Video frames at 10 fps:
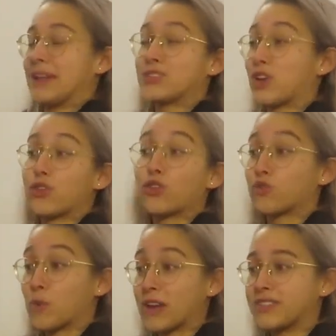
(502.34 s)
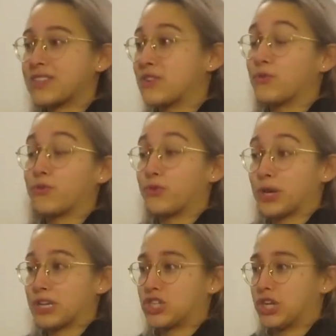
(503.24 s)
it's on thrust and
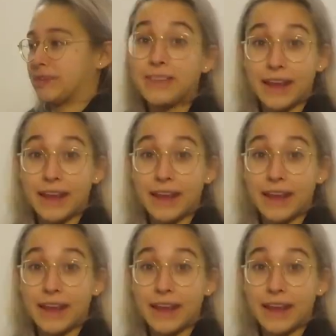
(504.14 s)
friction.